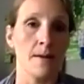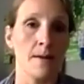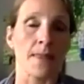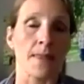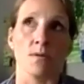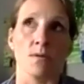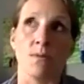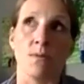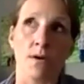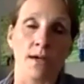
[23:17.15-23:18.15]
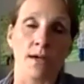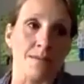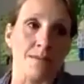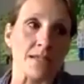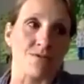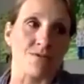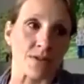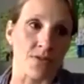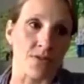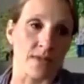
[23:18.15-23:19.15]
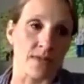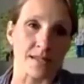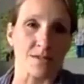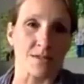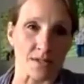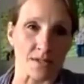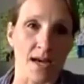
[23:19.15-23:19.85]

And so bulk can mean different things at different times.